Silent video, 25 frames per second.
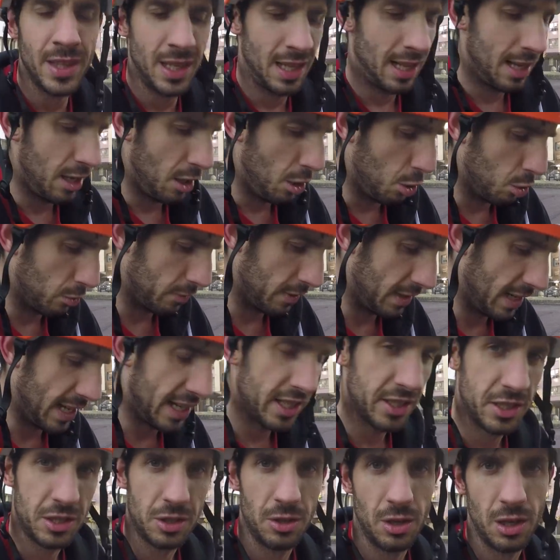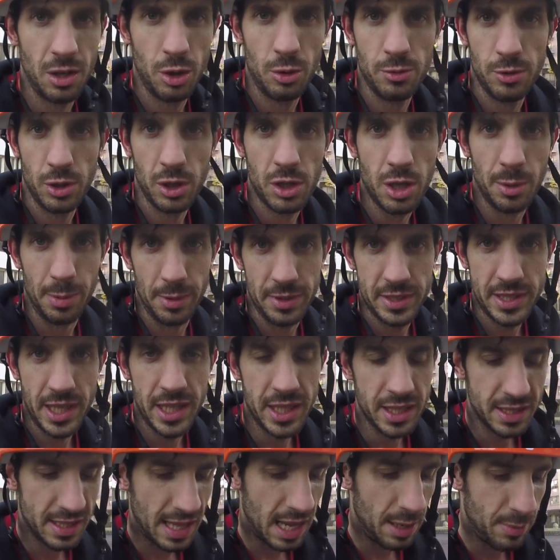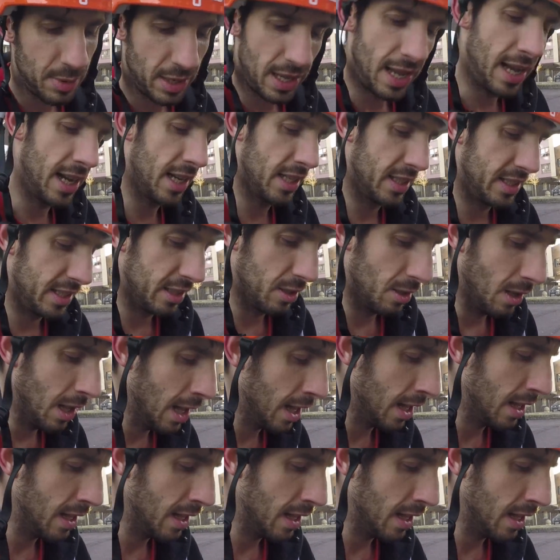overnight or over a couple of days, that'd be ideal.